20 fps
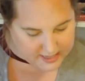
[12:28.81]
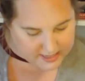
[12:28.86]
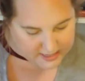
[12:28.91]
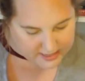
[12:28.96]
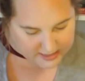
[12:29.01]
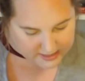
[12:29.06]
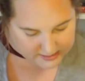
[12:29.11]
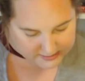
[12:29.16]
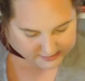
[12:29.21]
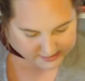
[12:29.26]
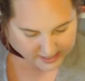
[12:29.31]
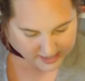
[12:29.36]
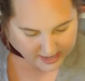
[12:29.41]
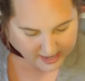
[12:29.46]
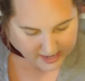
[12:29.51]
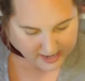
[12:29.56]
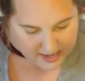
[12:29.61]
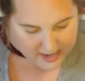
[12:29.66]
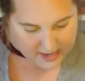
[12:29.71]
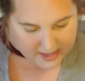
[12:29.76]
This
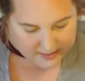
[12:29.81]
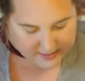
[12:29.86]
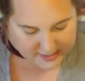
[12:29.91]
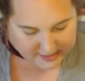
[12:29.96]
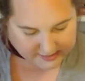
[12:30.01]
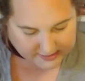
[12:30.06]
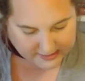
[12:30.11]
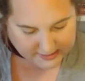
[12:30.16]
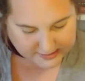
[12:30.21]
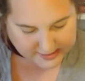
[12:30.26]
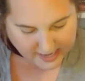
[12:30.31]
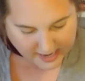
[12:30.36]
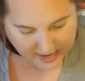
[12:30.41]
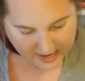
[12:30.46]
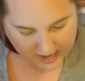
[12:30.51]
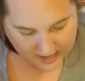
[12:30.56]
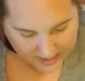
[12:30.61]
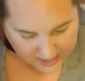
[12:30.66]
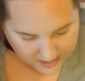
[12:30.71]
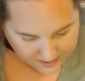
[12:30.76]
is
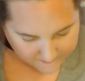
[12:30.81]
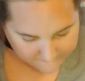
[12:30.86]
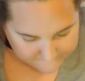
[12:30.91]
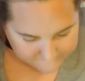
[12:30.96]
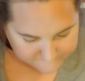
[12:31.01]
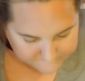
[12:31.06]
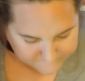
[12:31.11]
a